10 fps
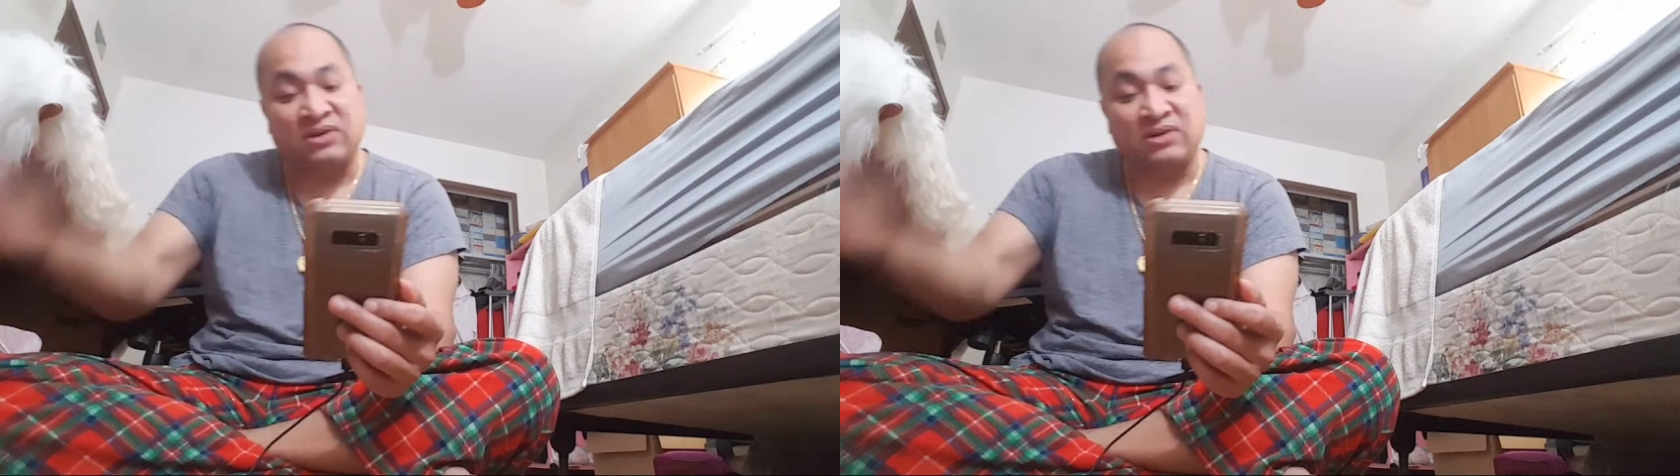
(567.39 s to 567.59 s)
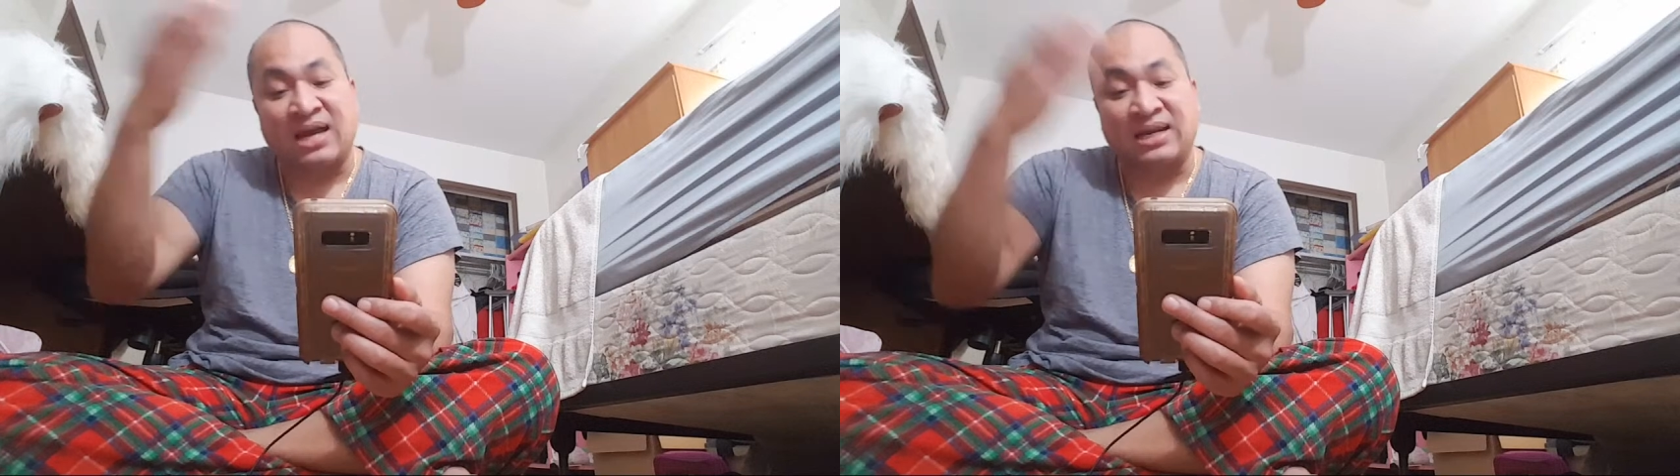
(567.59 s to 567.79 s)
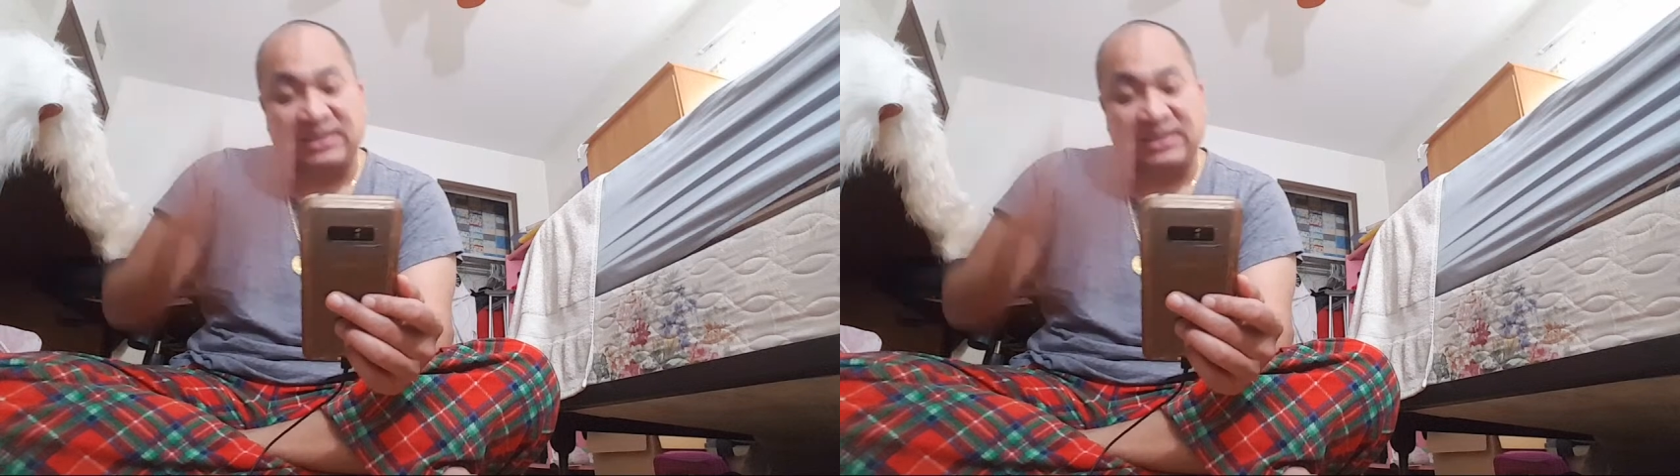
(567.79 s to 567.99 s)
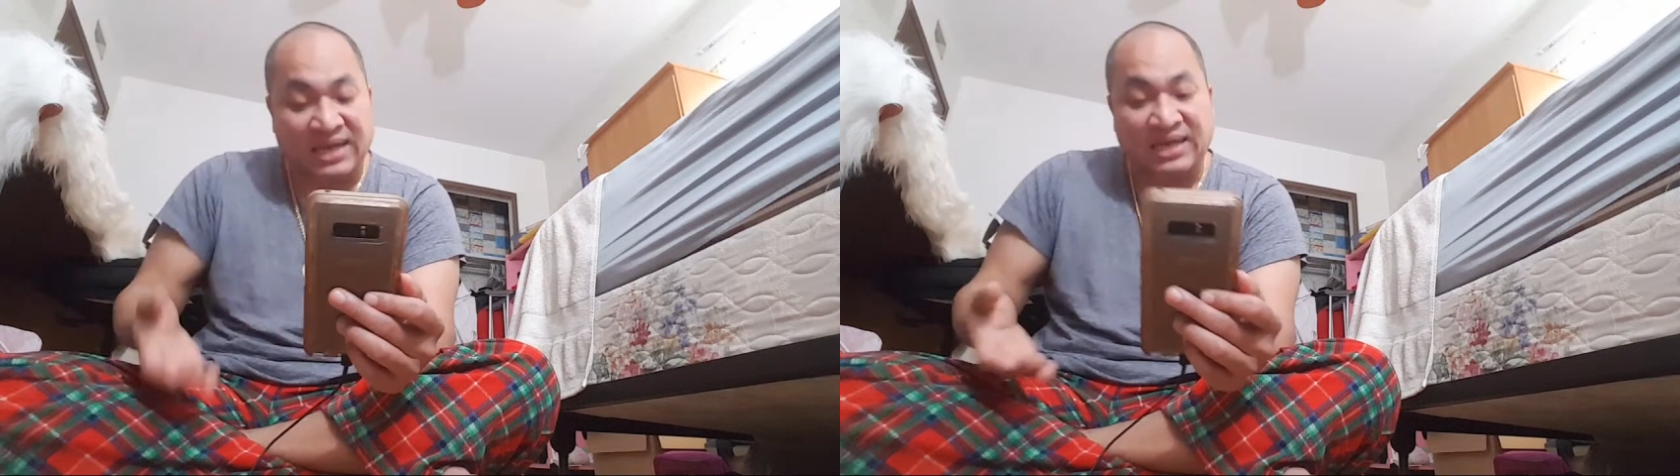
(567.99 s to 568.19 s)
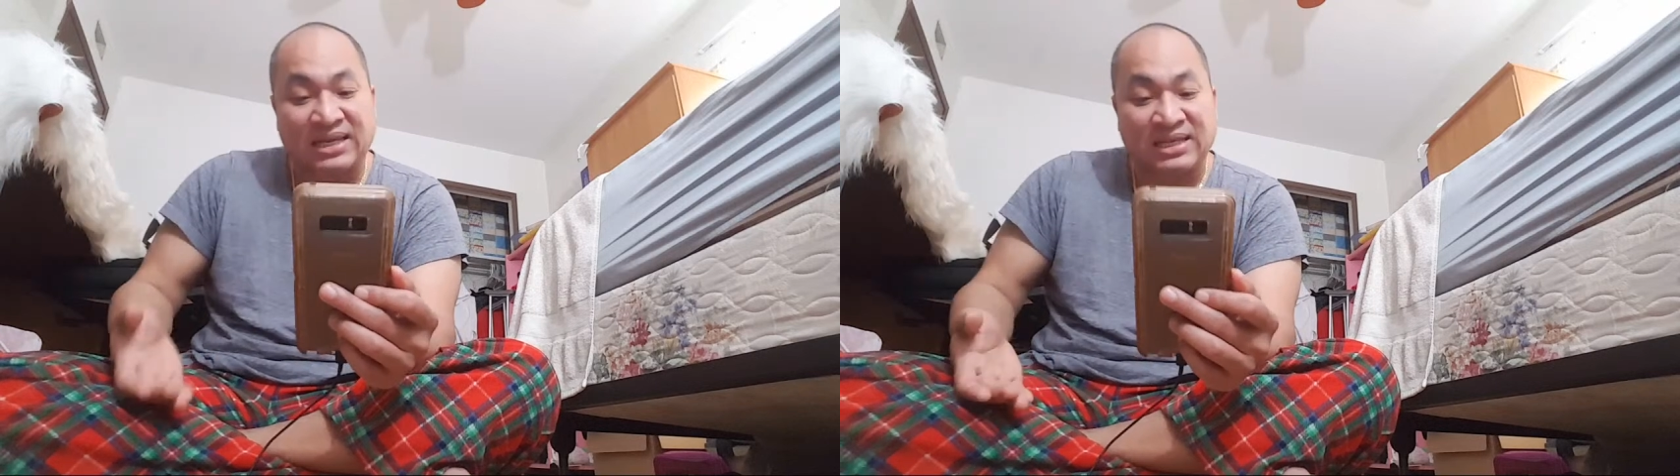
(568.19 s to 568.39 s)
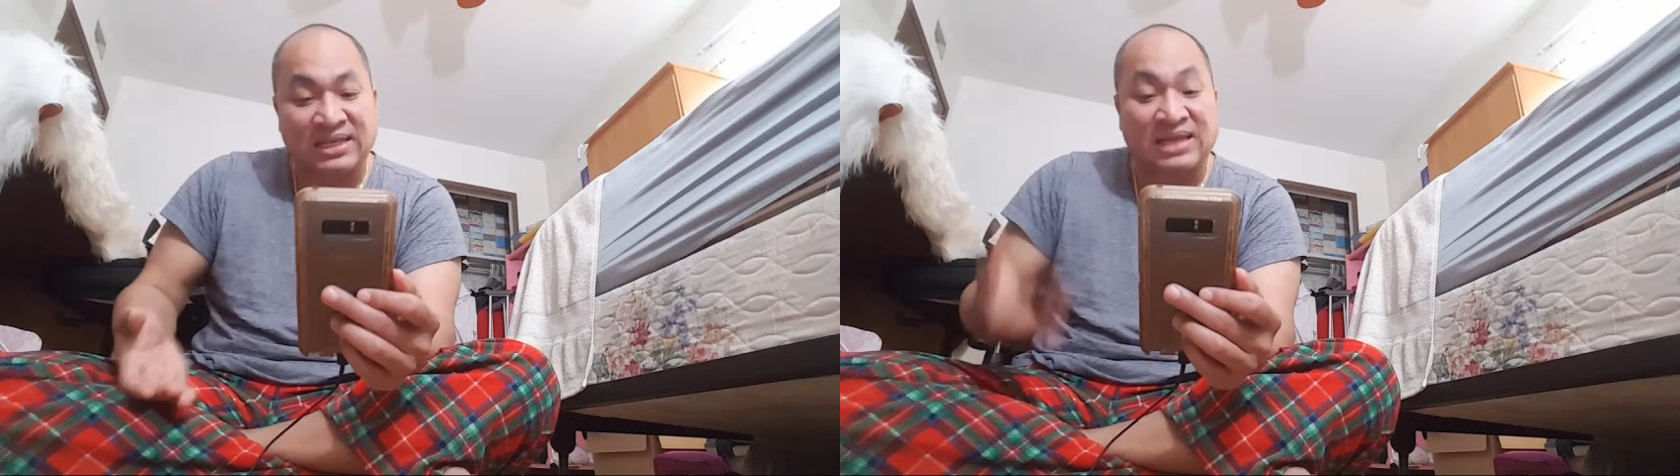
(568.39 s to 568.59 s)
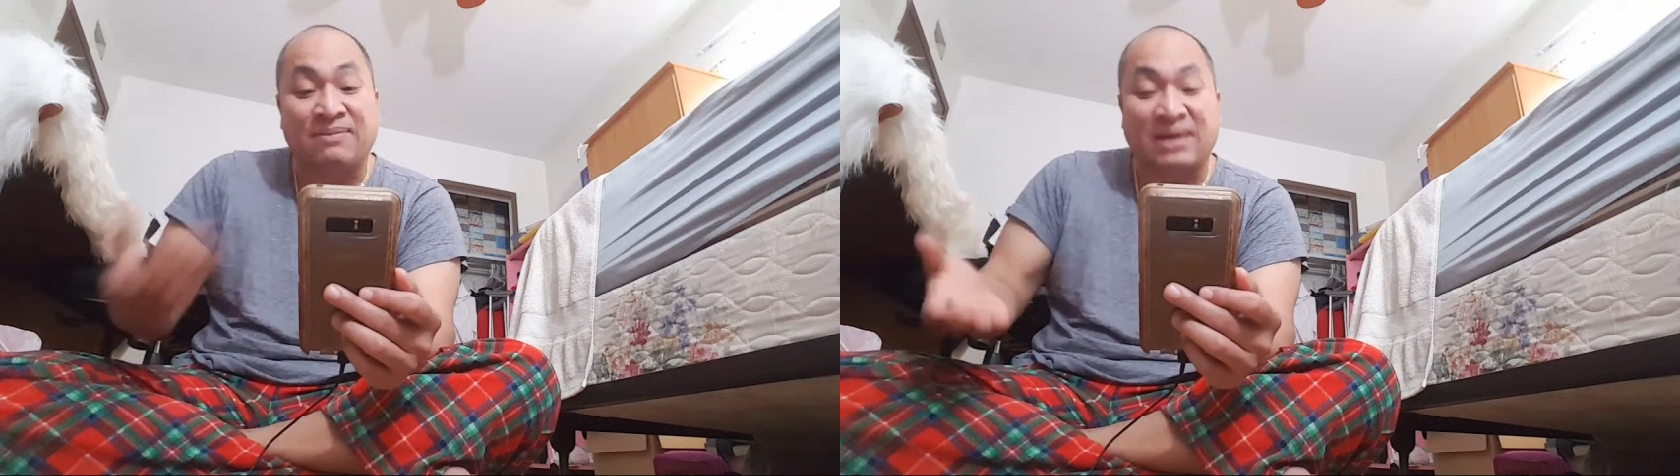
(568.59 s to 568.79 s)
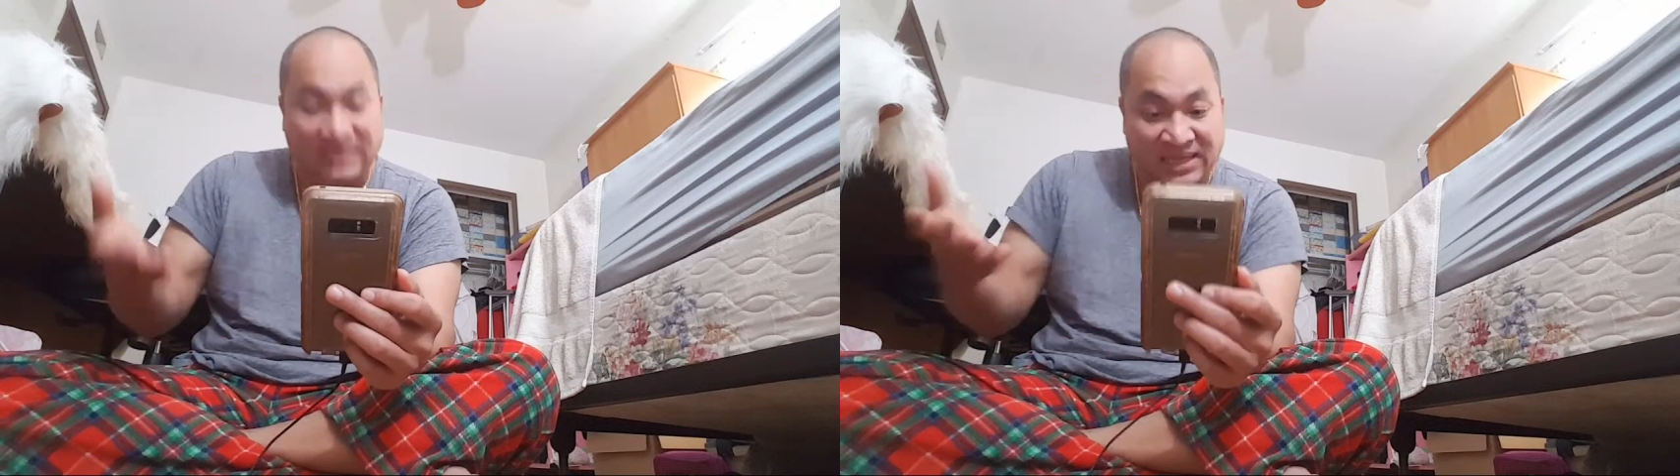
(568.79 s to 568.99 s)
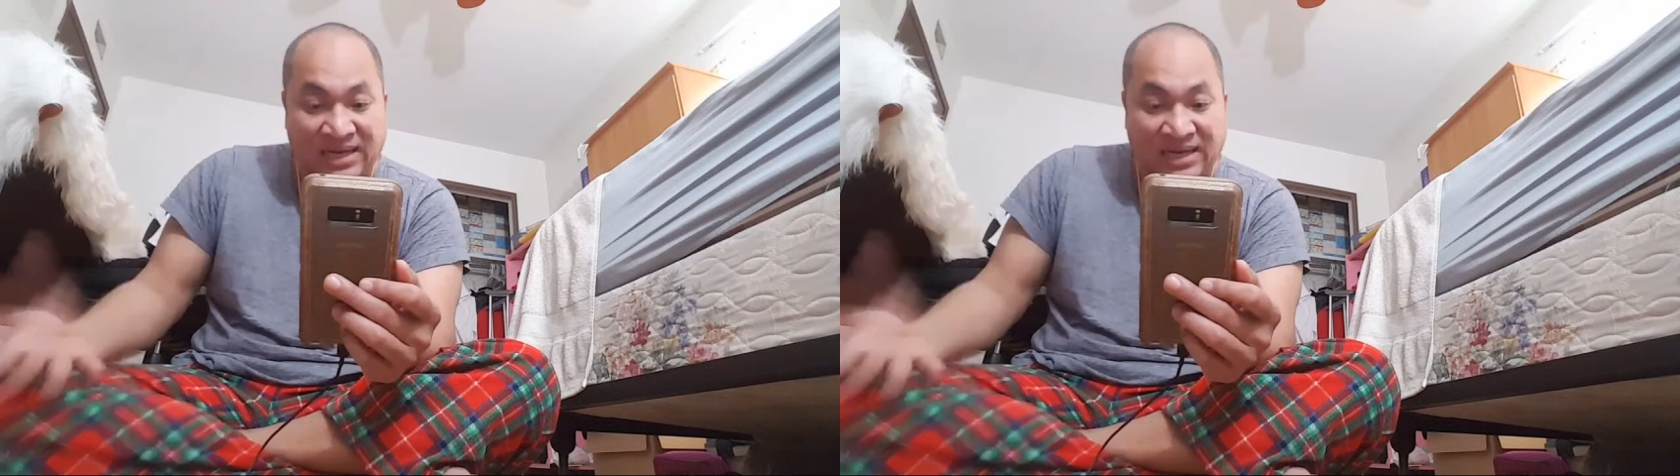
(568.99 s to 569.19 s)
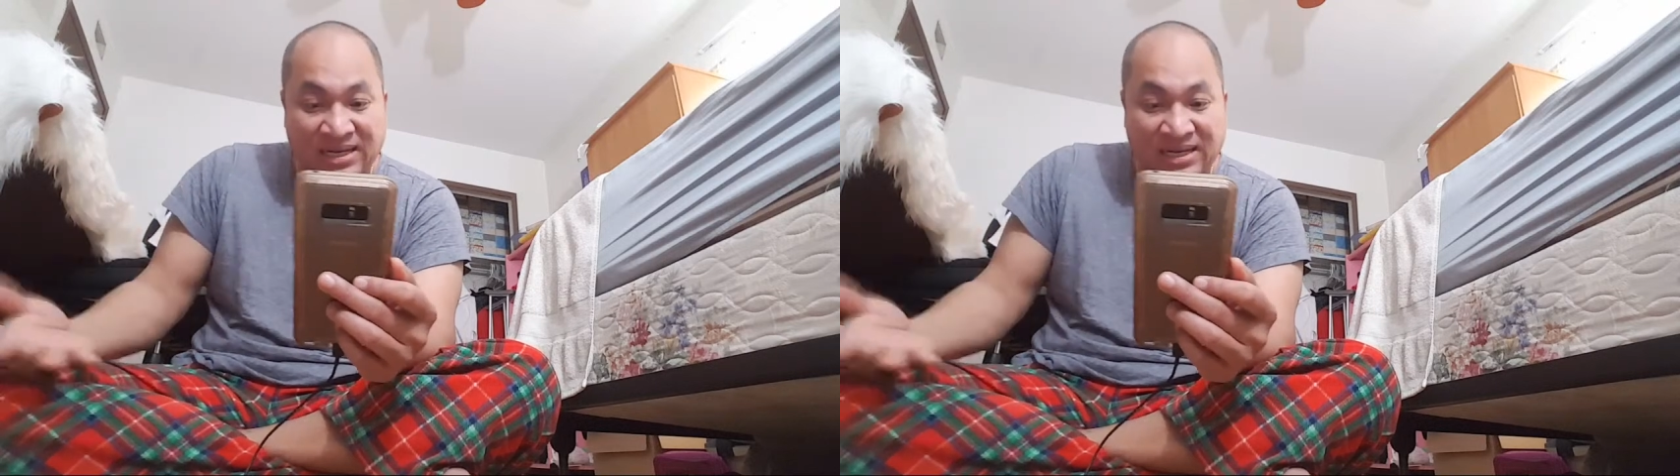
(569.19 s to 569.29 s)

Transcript: United States. Does that make sense?